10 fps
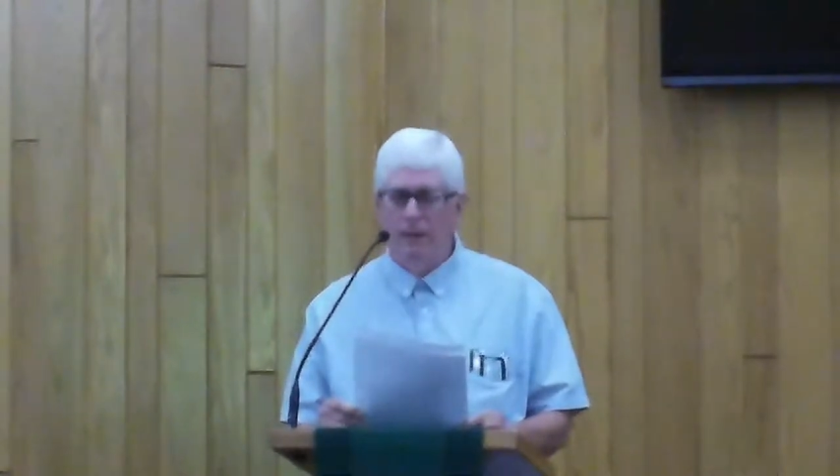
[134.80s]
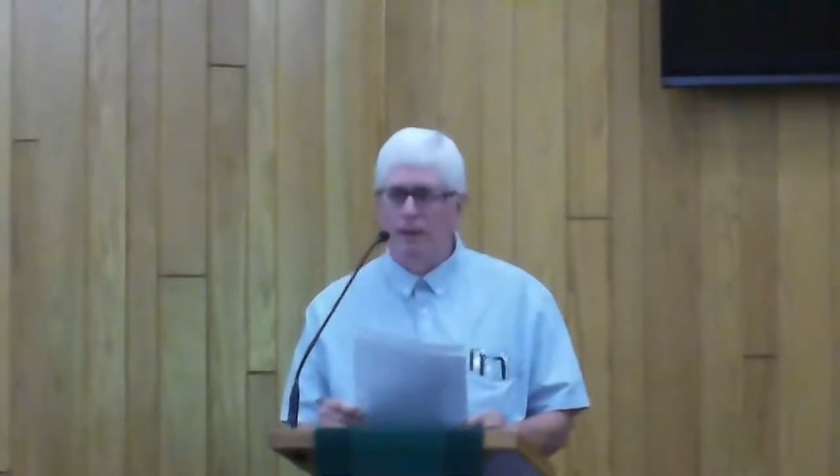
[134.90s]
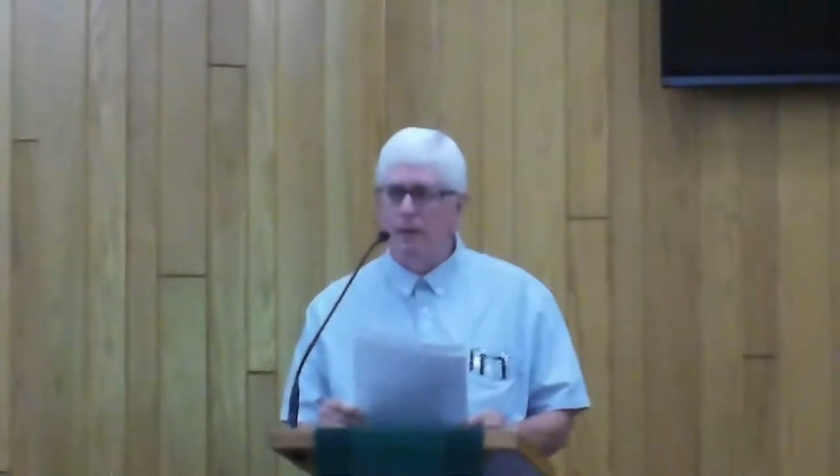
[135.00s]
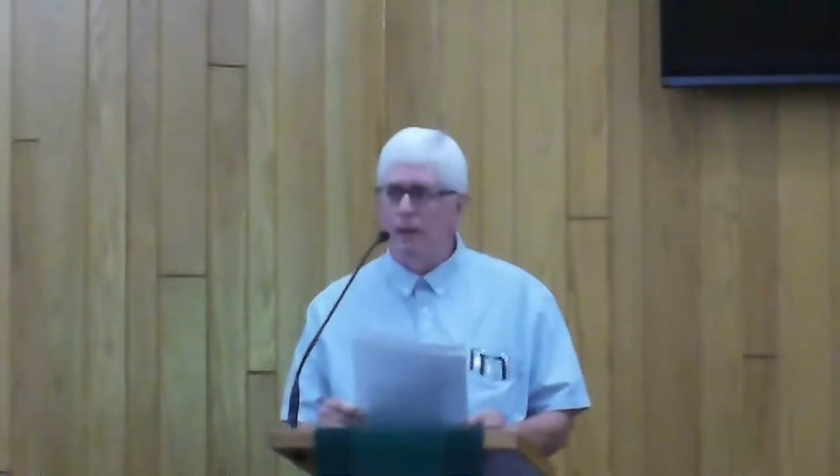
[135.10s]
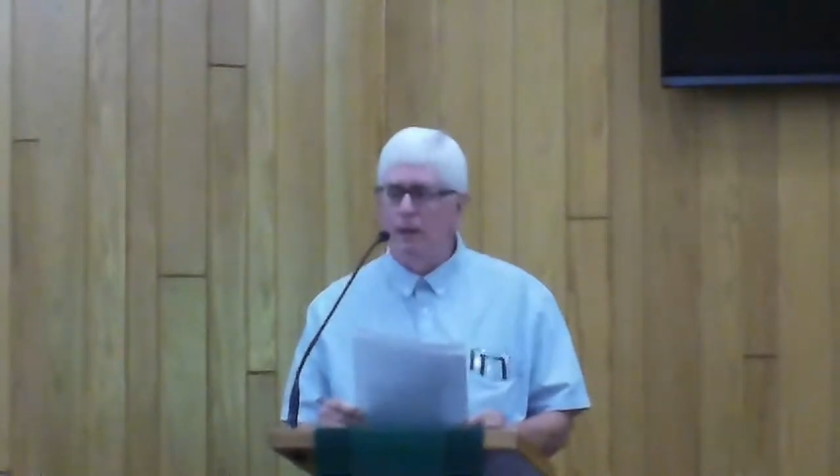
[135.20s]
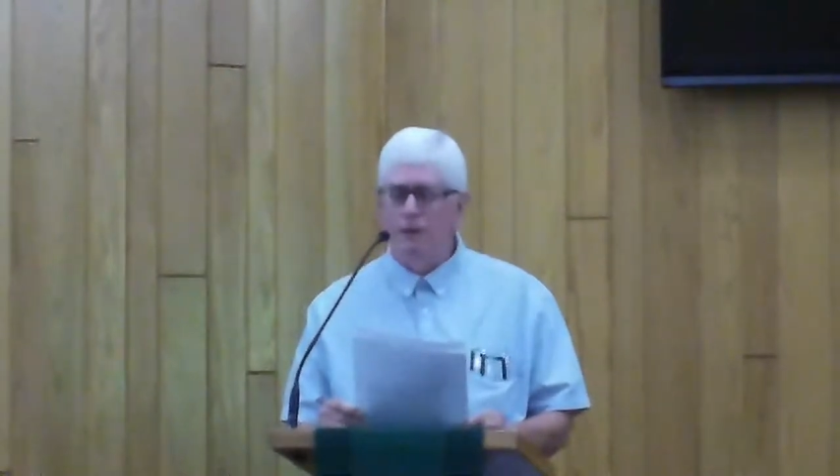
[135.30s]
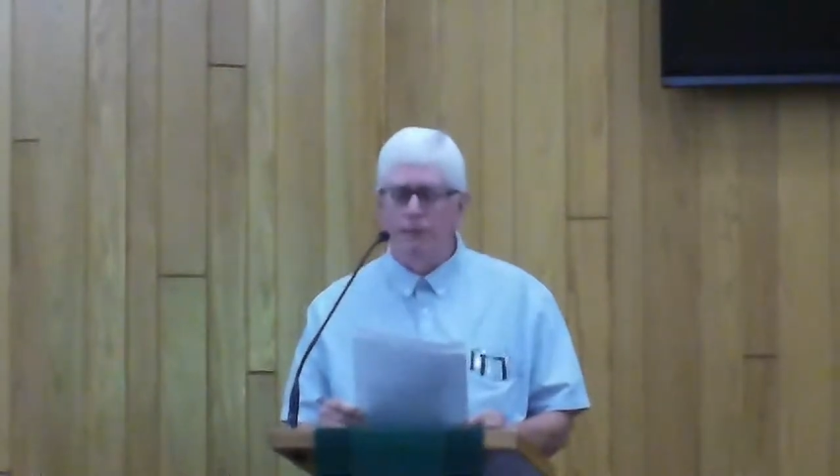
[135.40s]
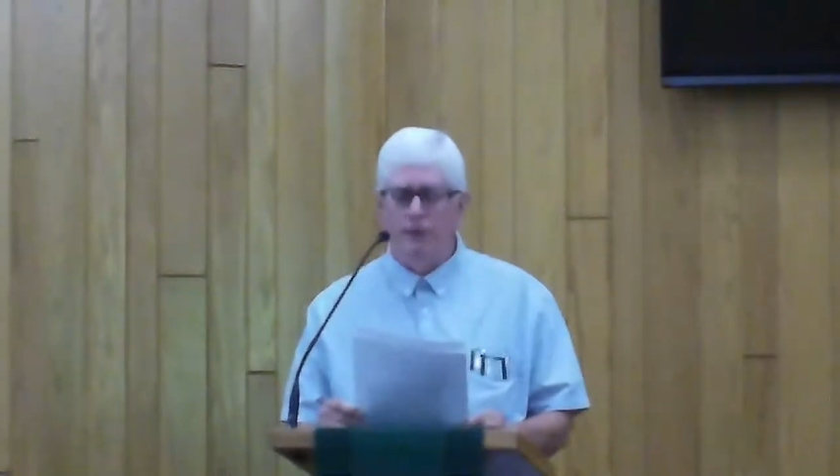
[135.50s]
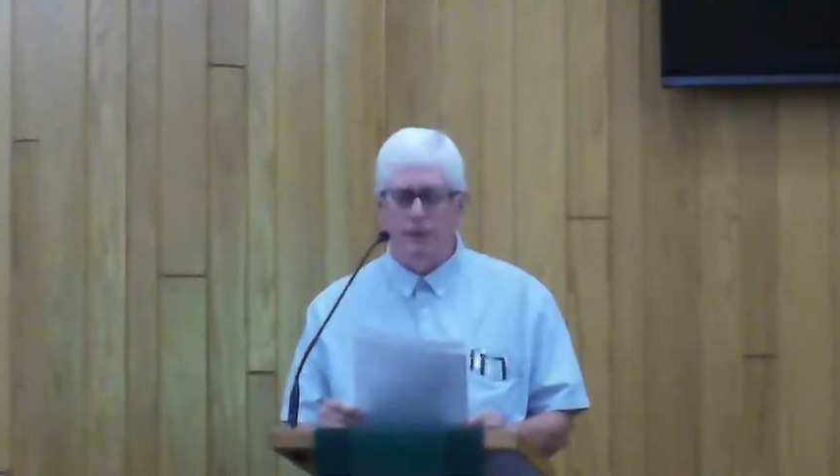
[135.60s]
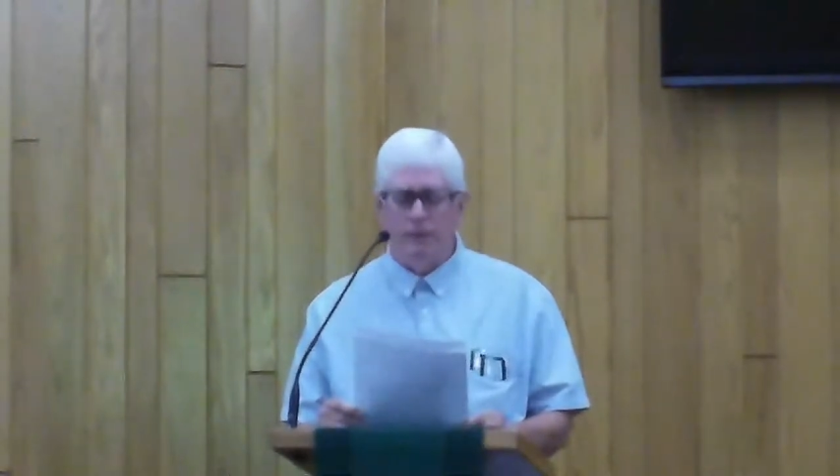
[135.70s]
All of
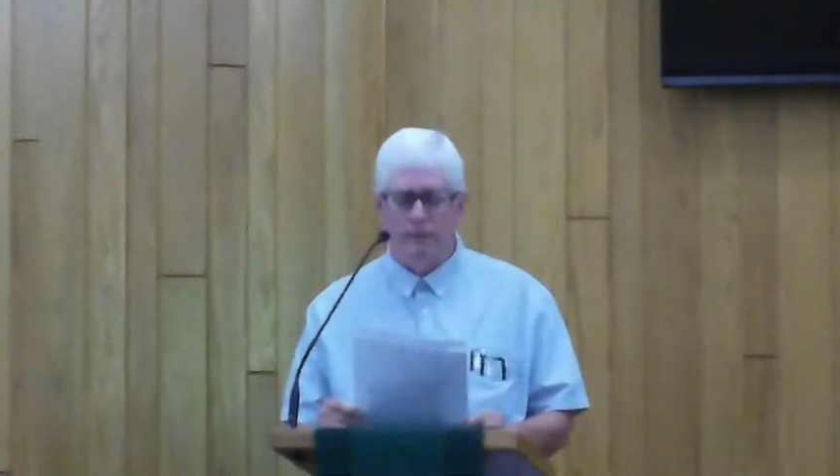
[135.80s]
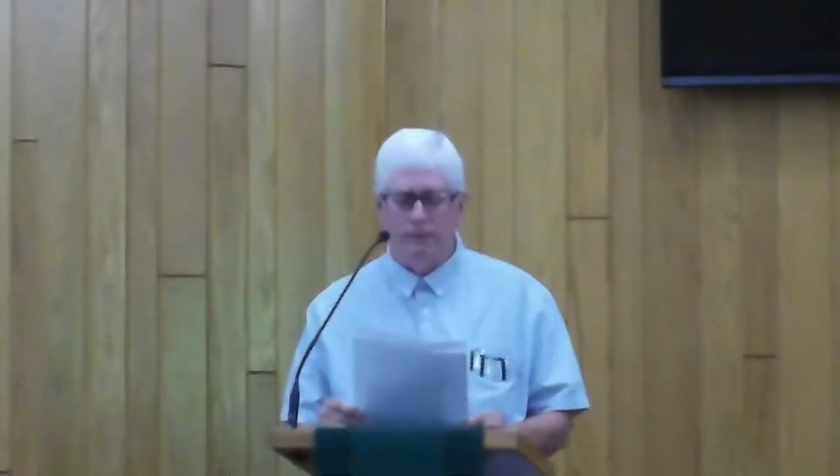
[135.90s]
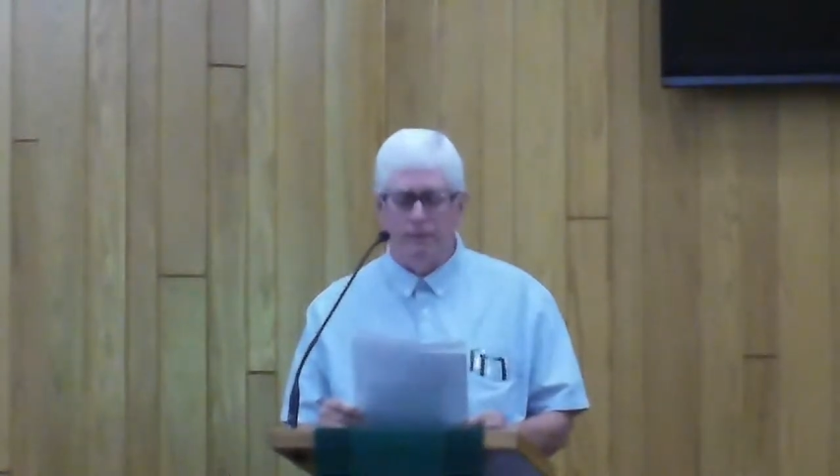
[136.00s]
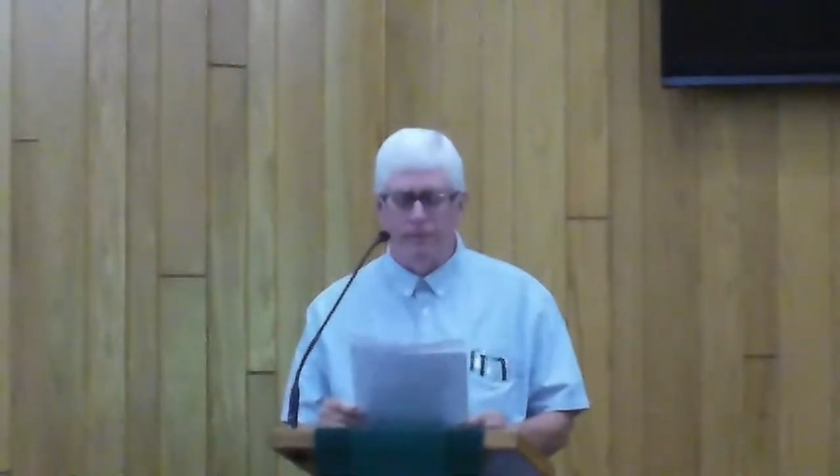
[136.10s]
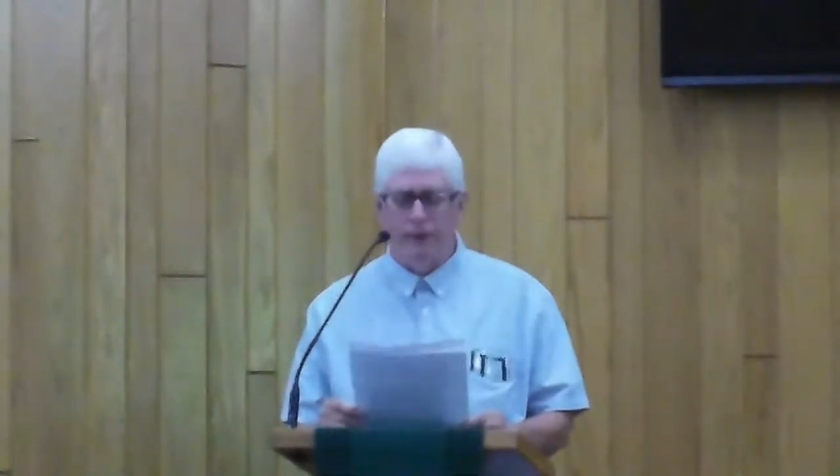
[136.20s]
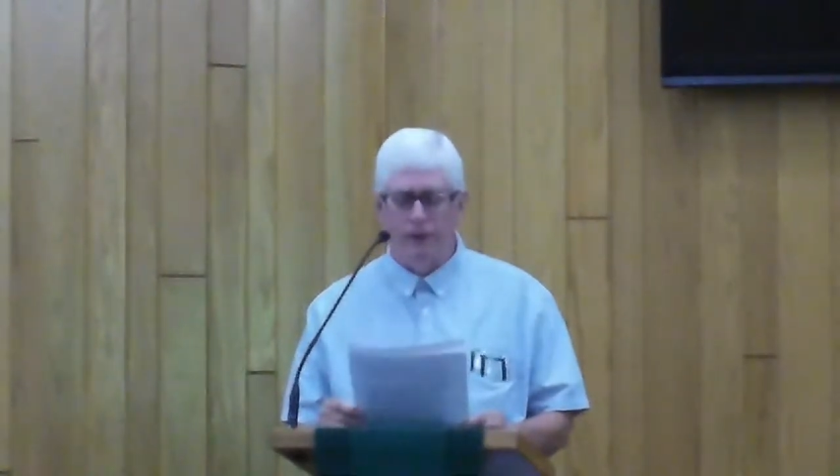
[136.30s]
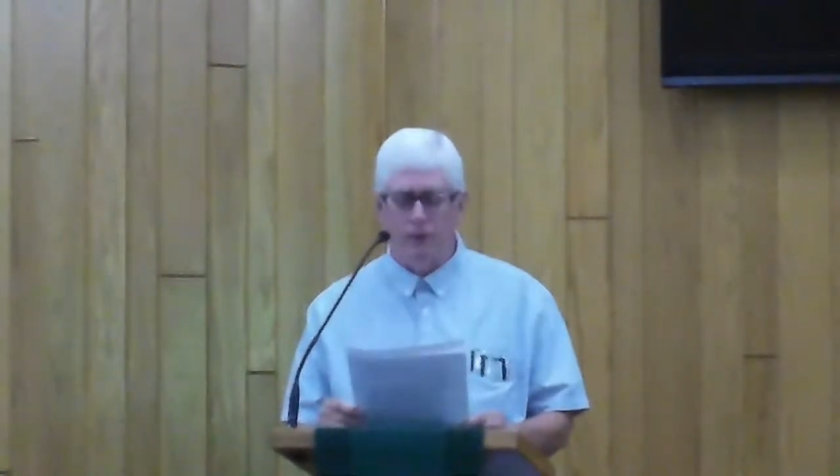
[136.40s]
this financial